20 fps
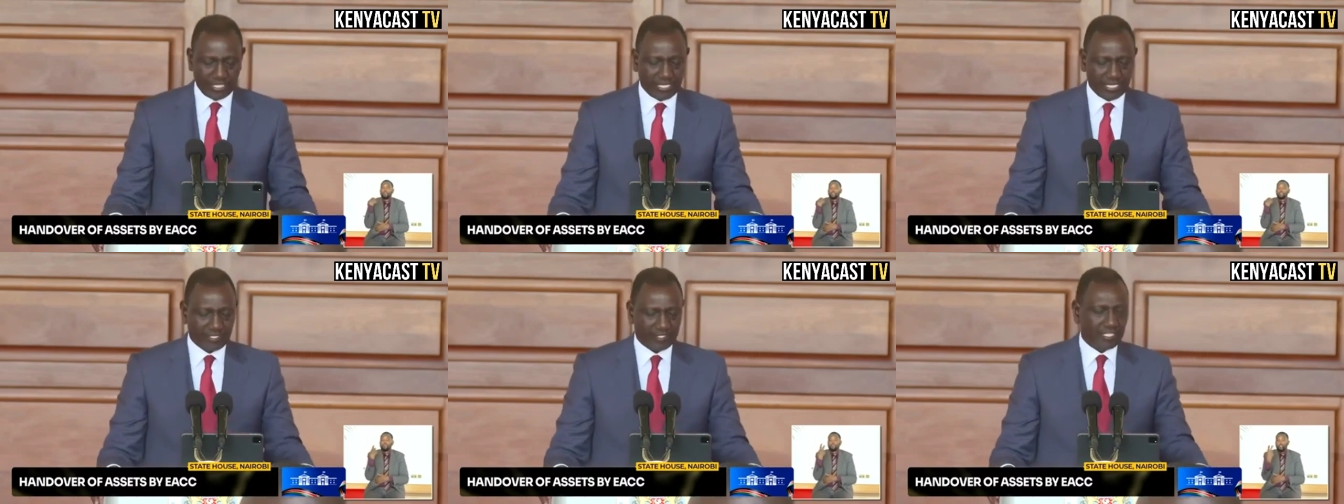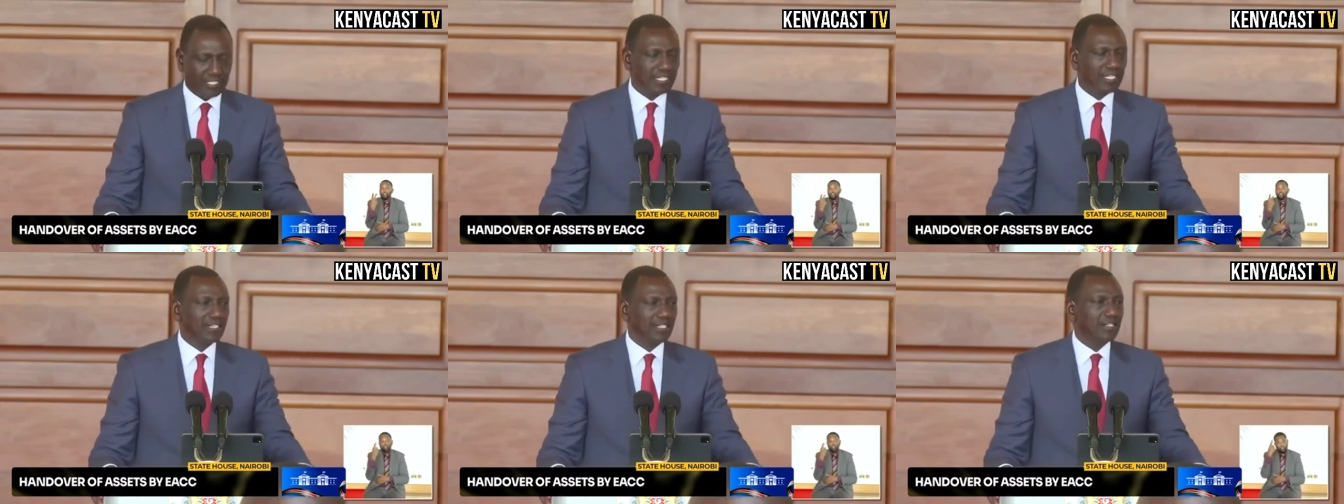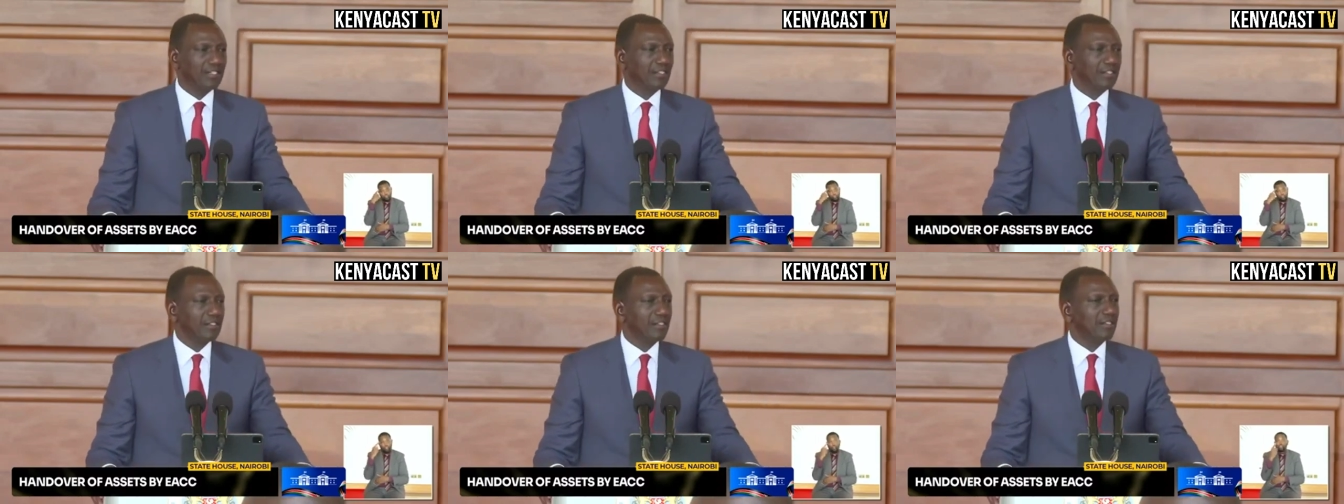
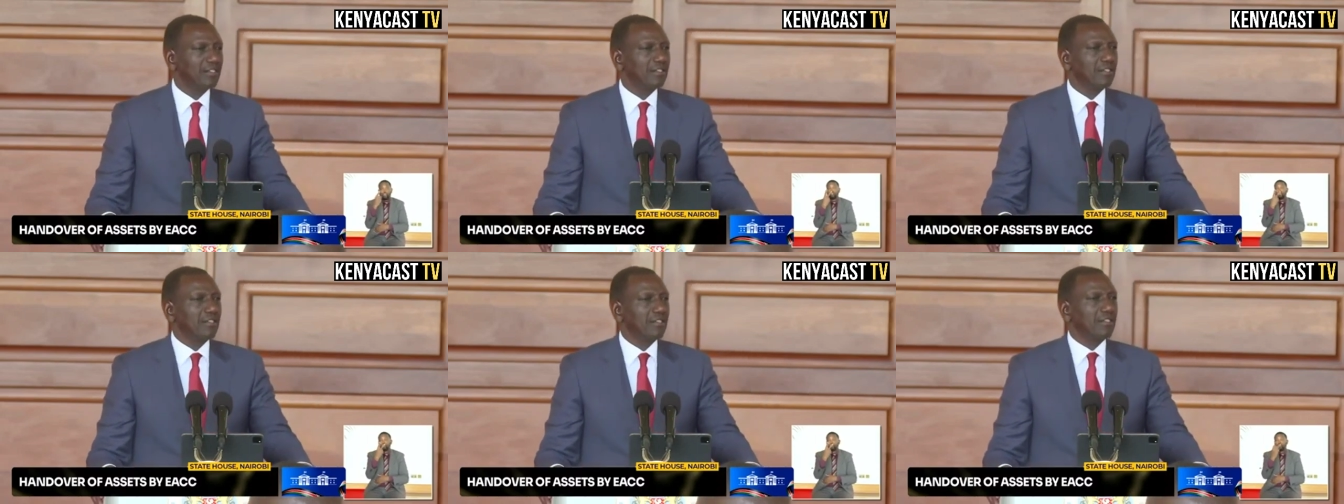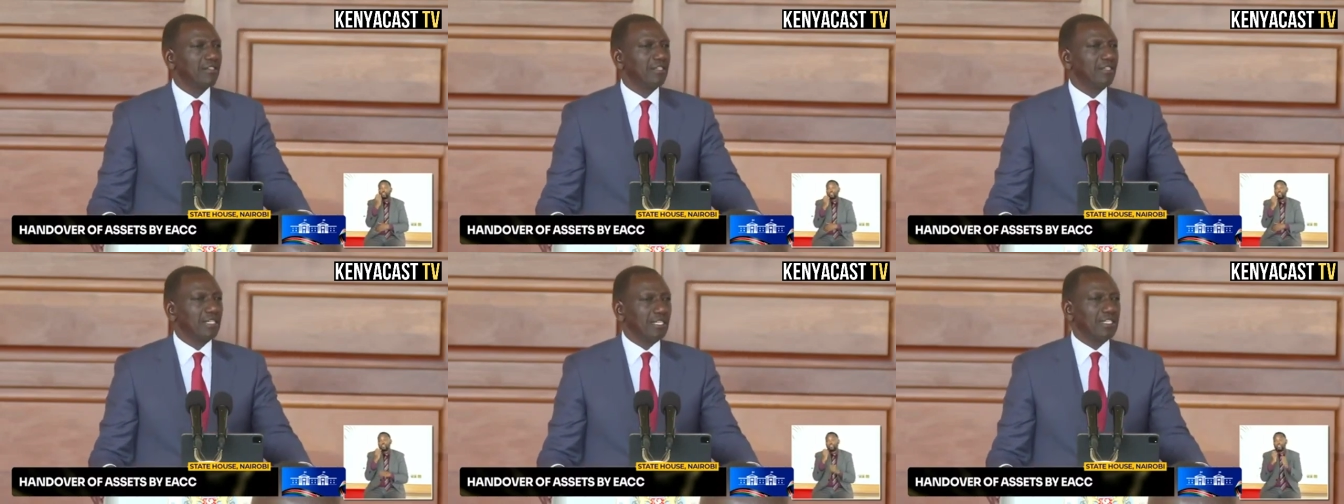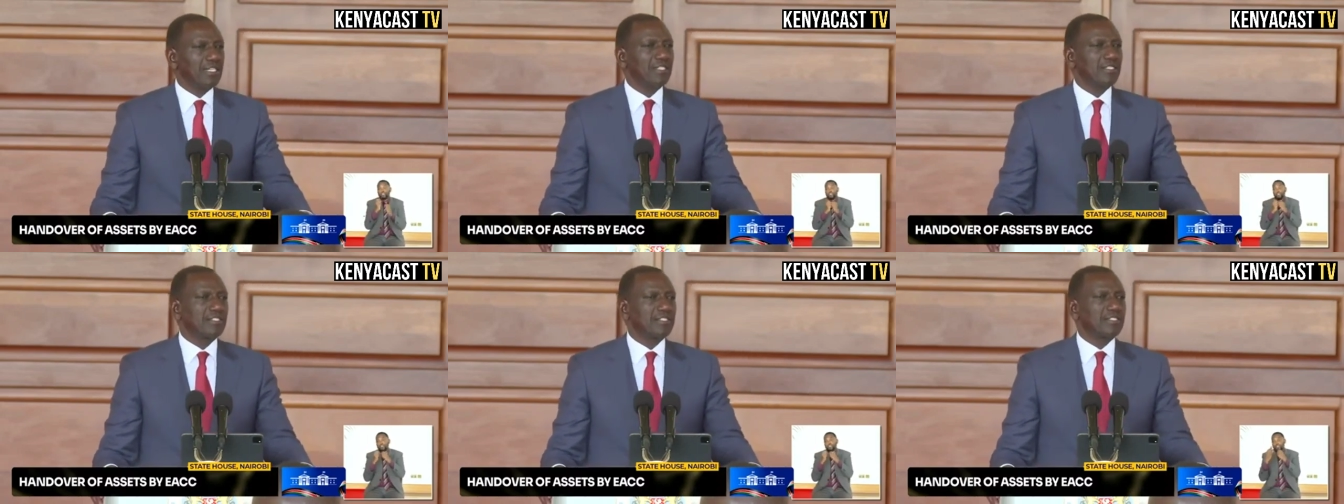eighteen,
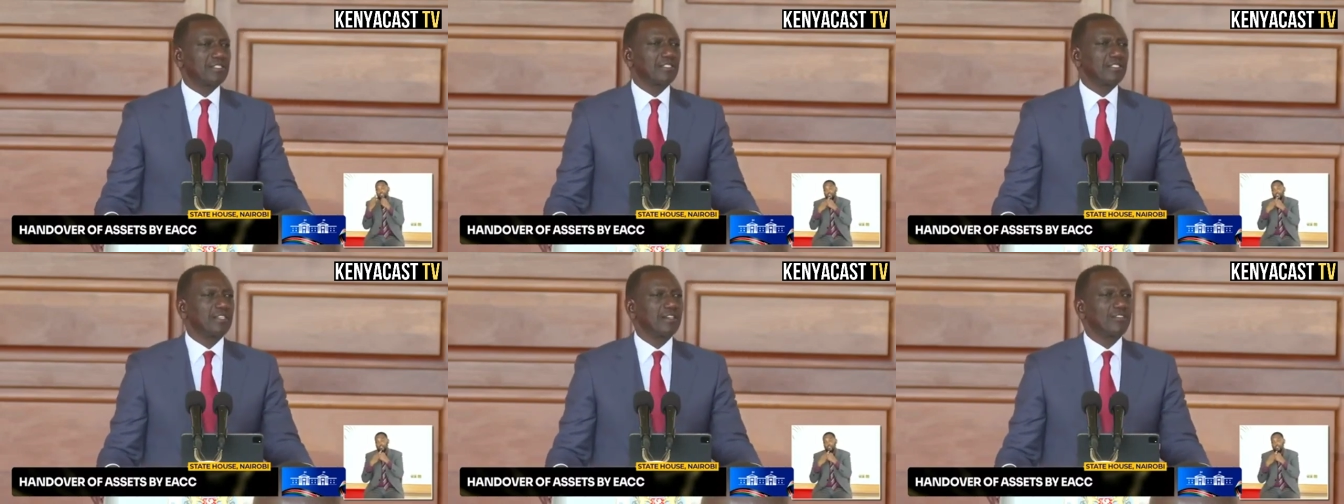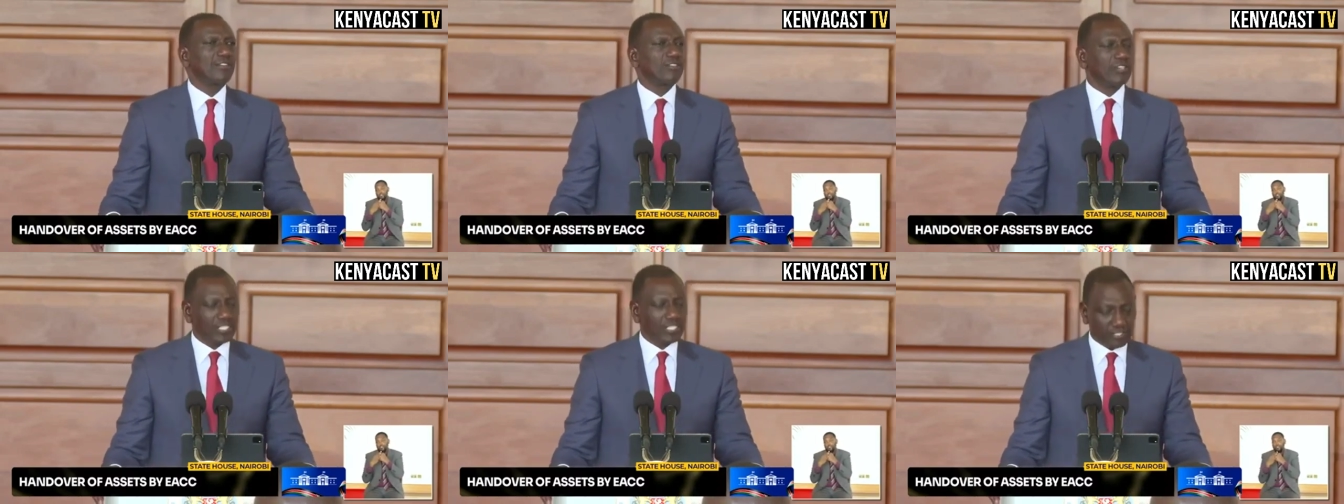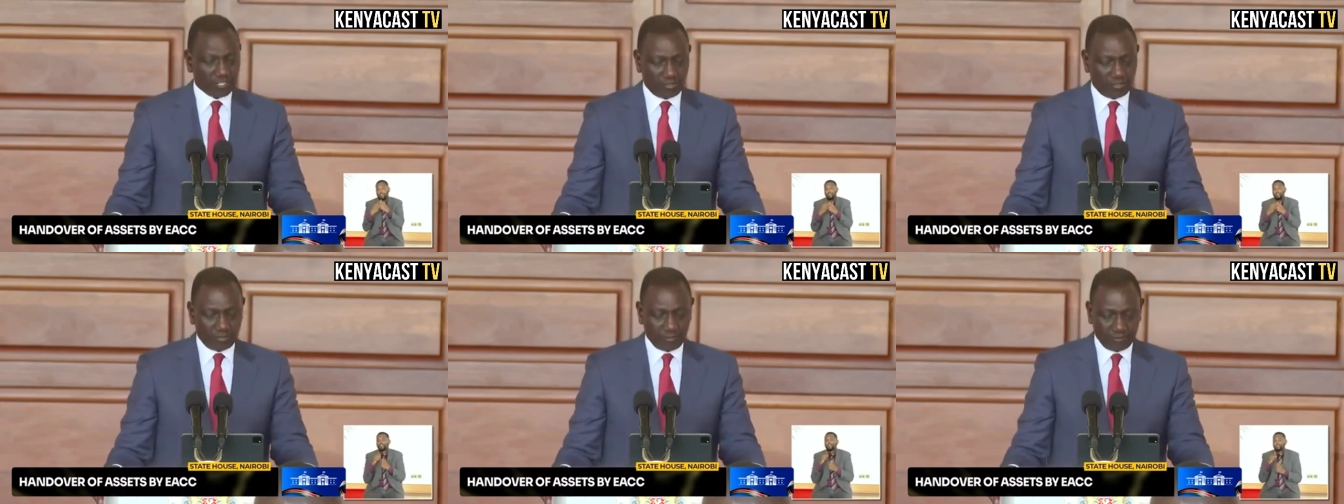is critical.